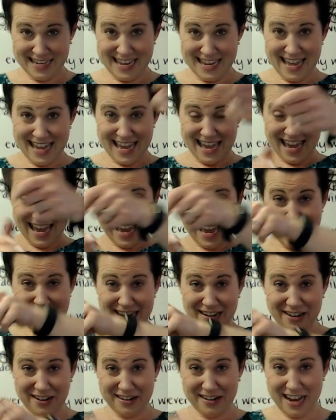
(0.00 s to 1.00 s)
And our
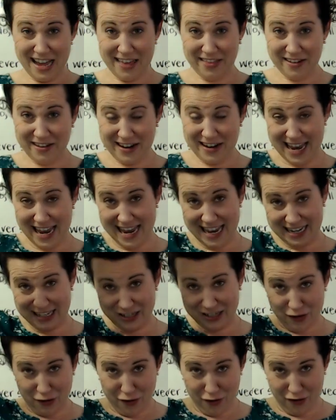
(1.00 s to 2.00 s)
other hand
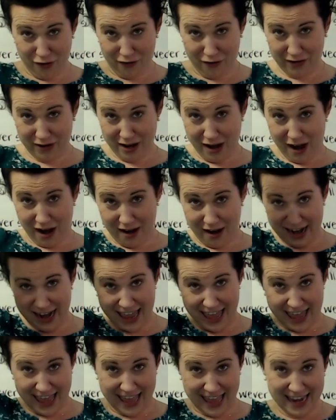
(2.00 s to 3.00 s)
over our head.